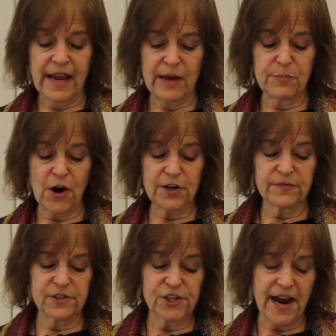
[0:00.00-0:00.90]
And part
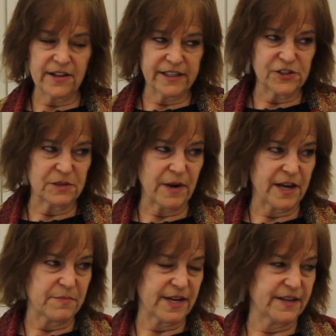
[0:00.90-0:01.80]
of the challenge, in
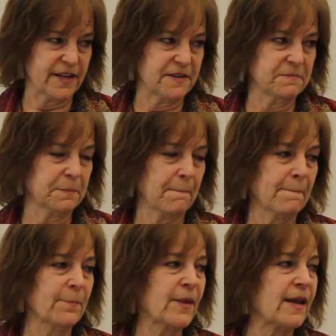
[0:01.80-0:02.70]
my opinion,
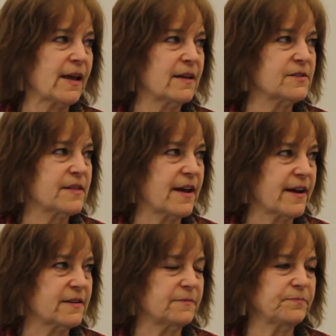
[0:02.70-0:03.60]
is
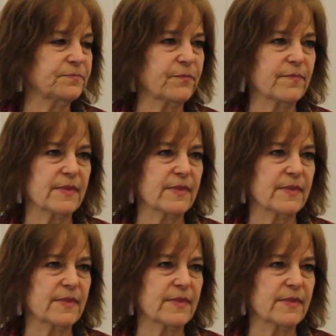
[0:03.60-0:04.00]
that